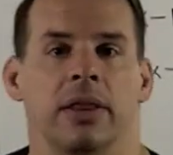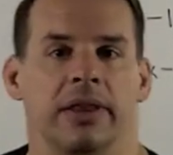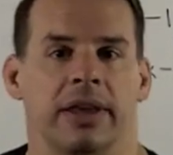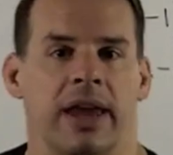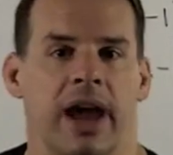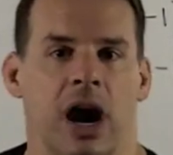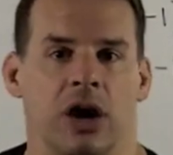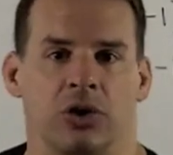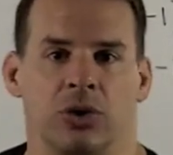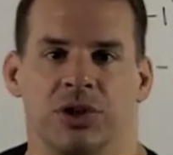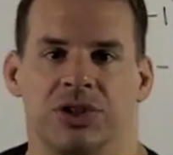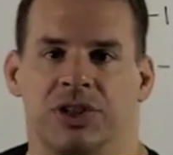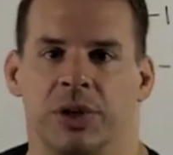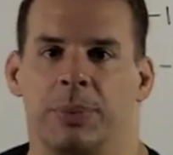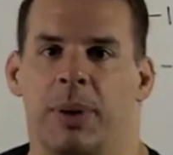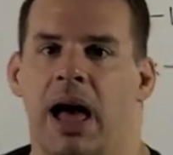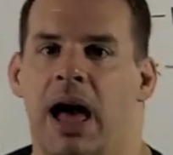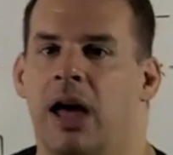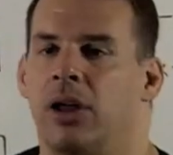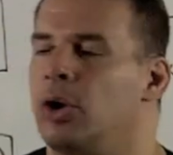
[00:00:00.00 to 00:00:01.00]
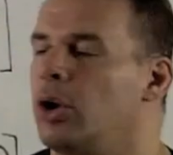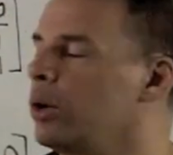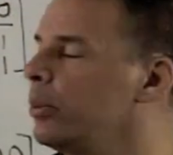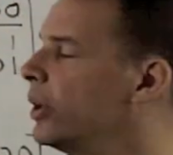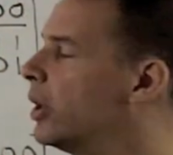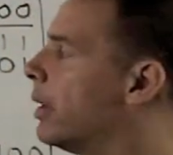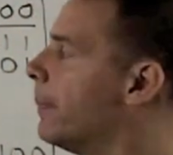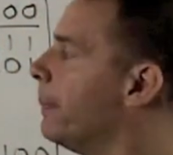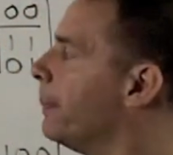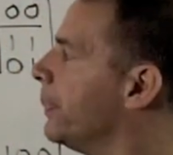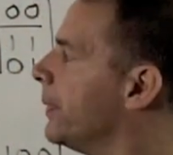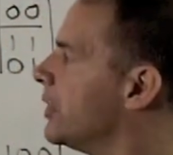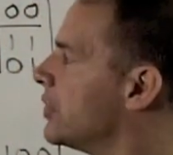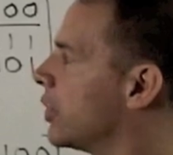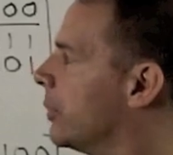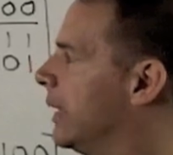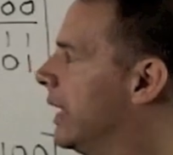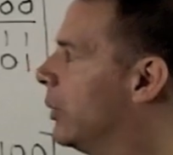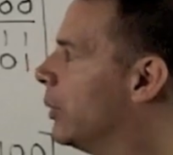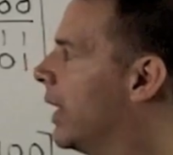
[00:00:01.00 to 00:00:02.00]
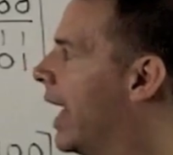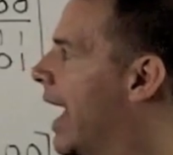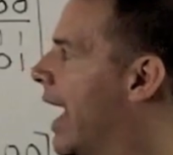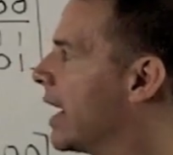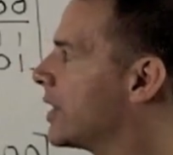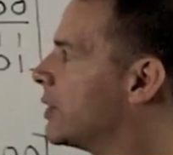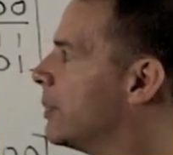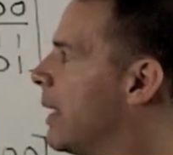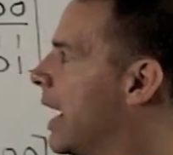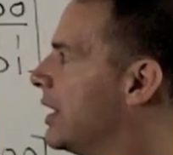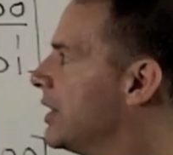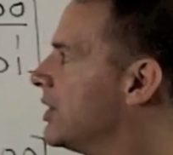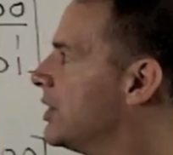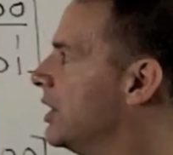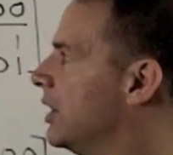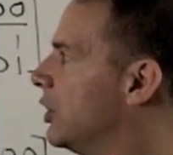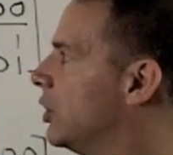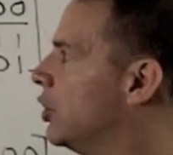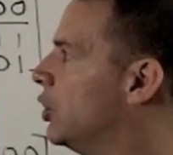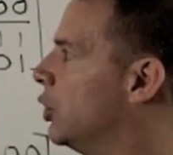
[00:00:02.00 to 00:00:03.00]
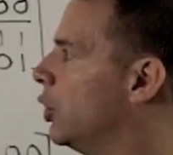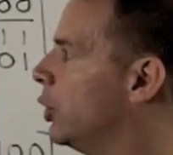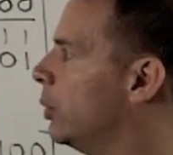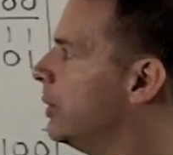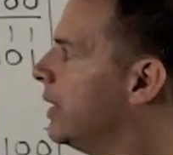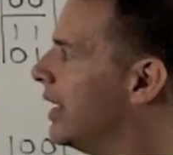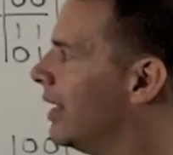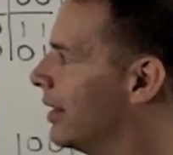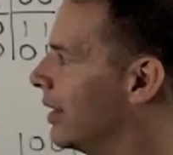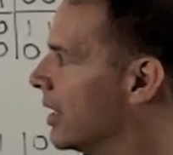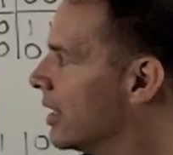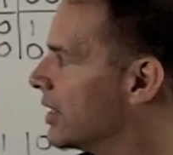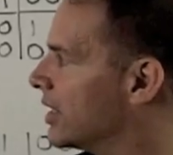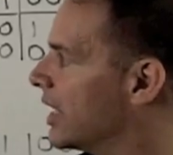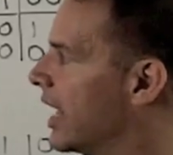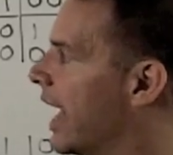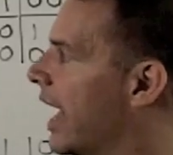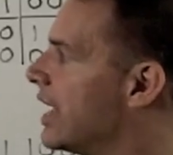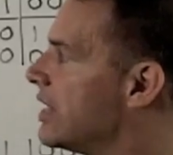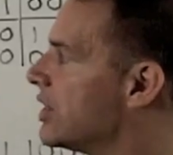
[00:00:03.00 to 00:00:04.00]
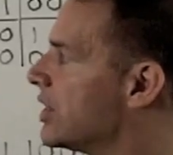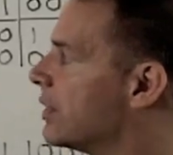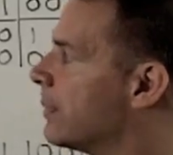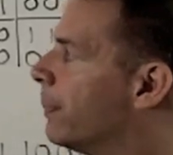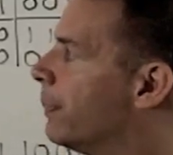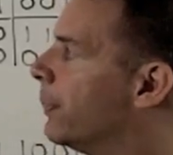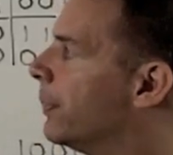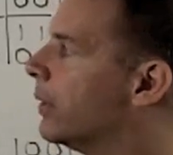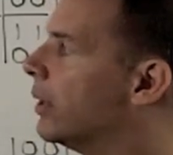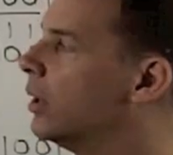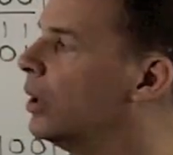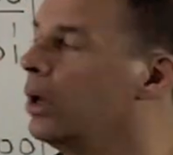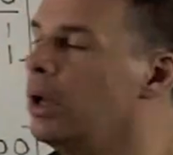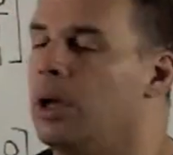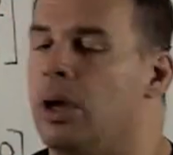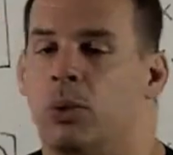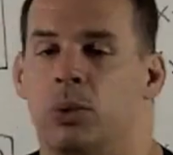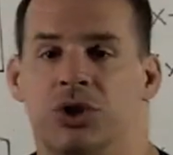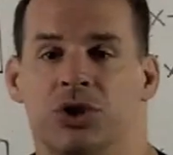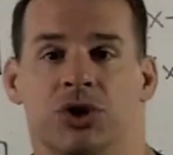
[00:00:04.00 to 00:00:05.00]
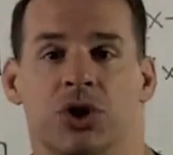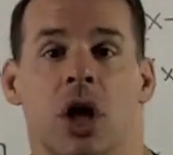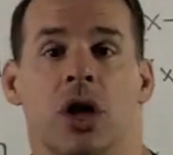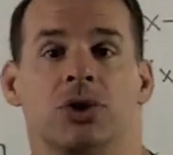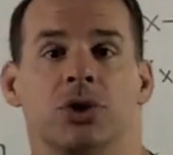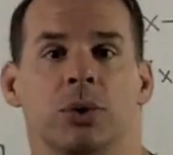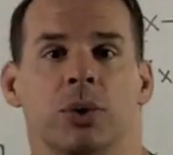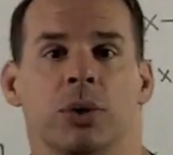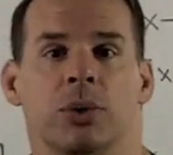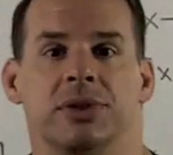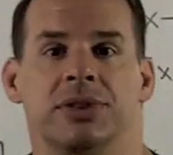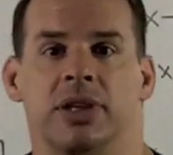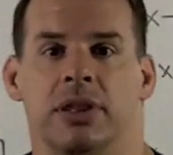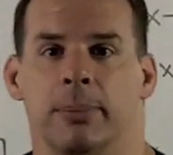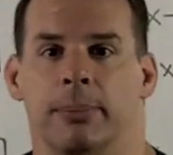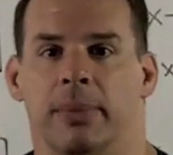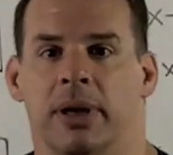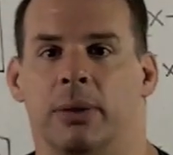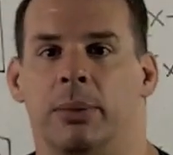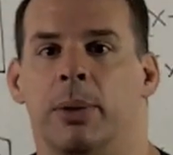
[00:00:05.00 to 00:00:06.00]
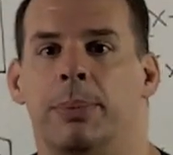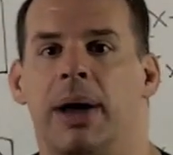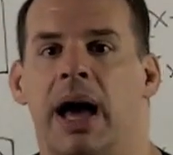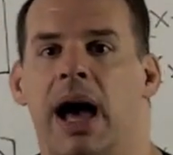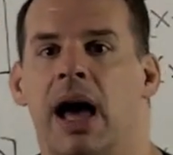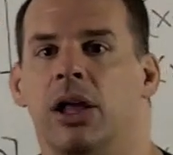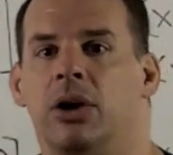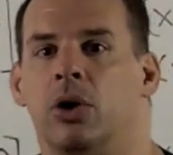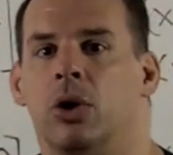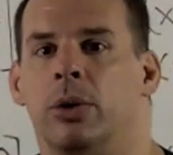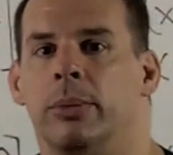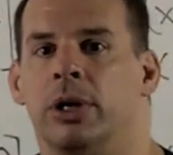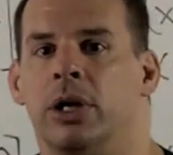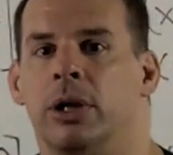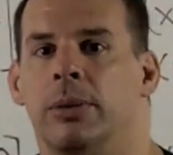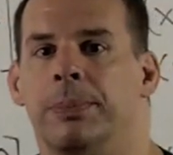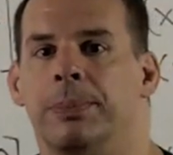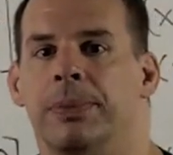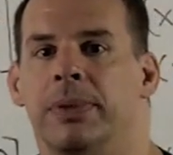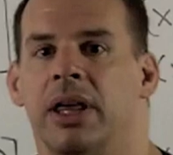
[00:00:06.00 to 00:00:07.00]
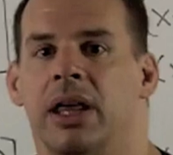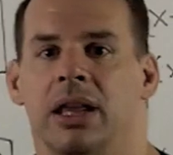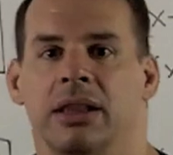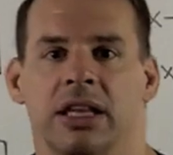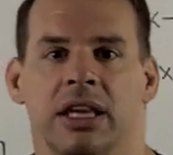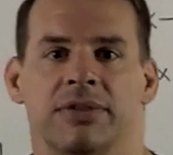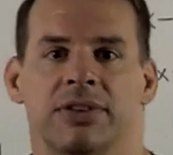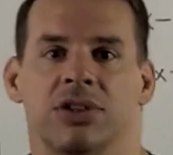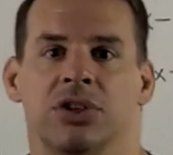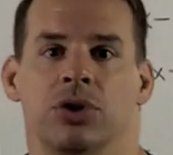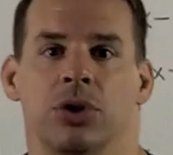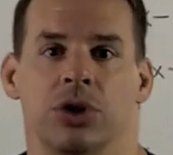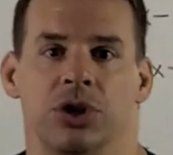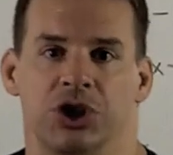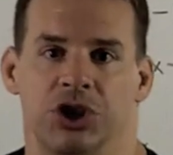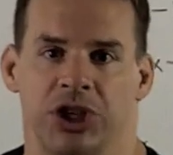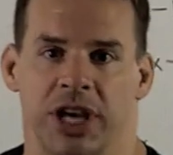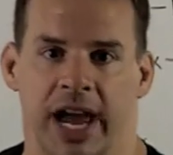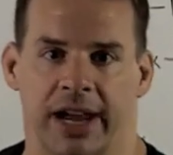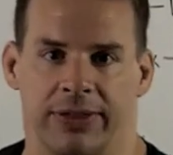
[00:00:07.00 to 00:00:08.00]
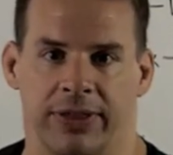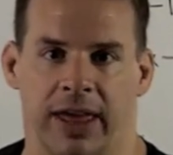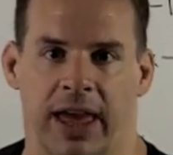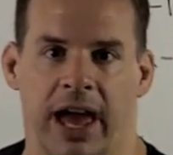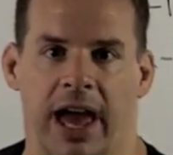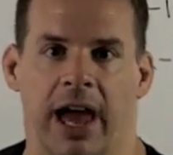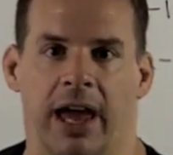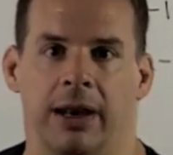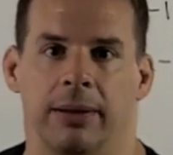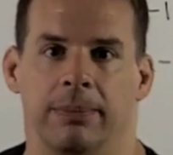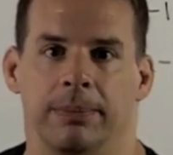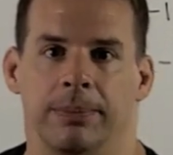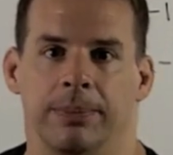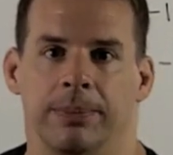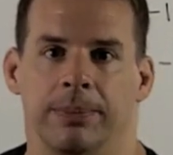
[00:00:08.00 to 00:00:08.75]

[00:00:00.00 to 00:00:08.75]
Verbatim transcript: The characteristic polynomial is going to be equal to x minus c cubed in this case, which is also equal to the minimal polynomial, and I'll leave it to you to check that.